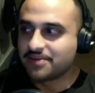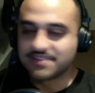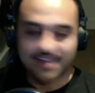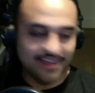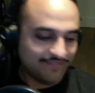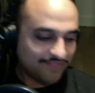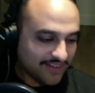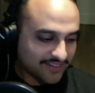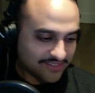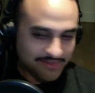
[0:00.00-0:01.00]

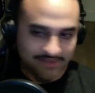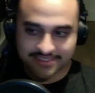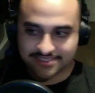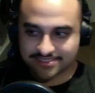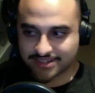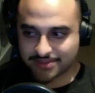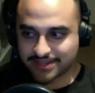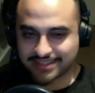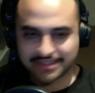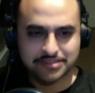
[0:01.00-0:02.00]
followed him on Instagram when
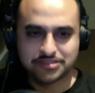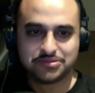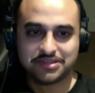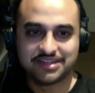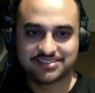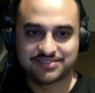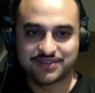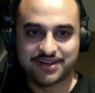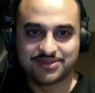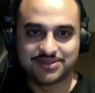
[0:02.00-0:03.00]
he had like 2,000
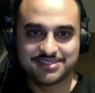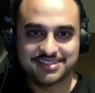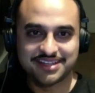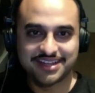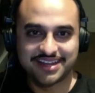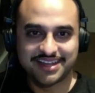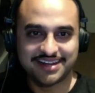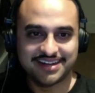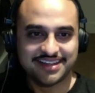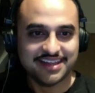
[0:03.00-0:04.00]
followers,
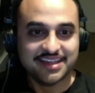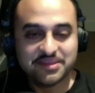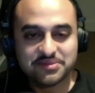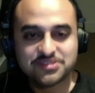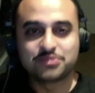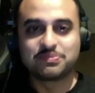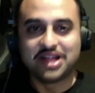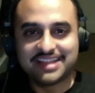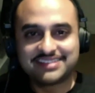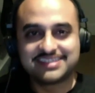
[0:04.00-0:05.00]
and he was
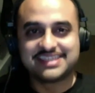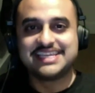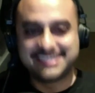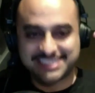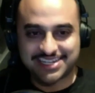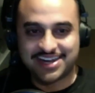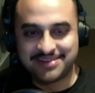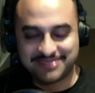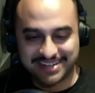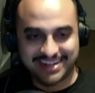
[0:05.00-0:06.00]
replying to each
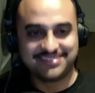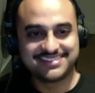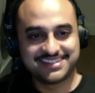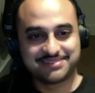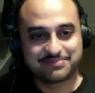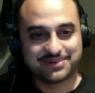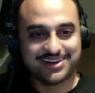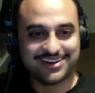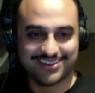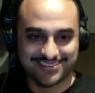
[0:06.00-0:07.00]
comment. I was like, "Bro,
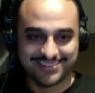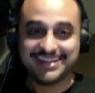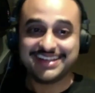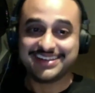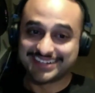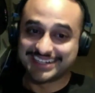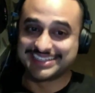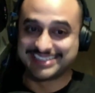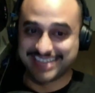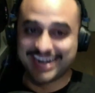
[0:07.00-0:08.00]
you're gonna
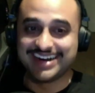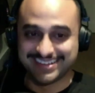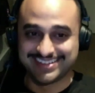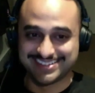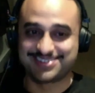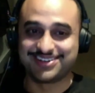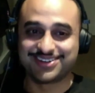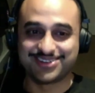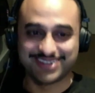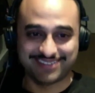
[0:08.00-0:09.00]
get tired of this real
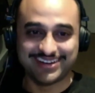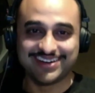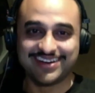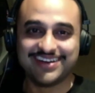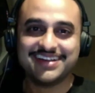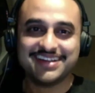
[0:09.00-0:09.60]
quick when you're